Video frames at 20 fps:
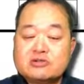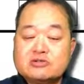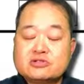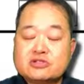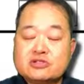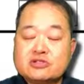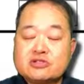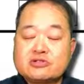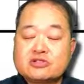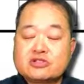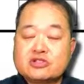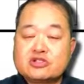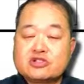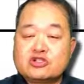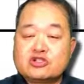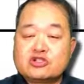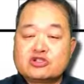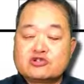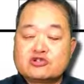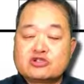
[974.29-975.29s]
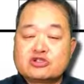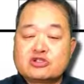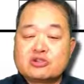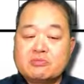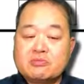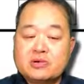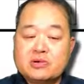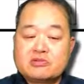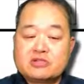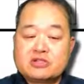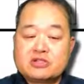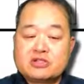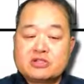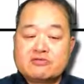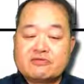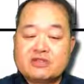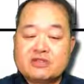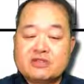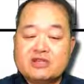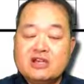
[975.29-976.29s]
So there was a children's component
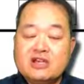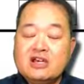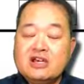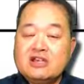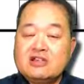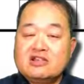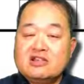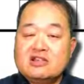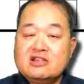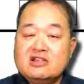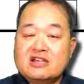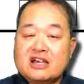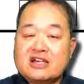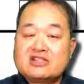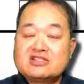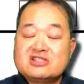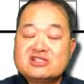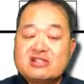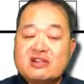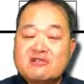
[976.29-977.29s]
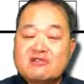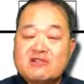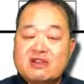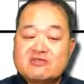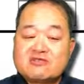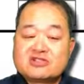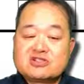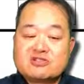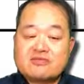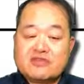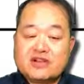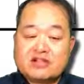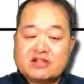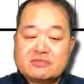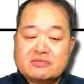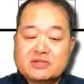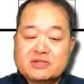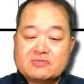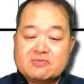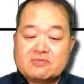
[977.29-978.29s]
of the ICF that was
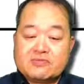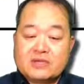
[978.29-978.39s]
developed.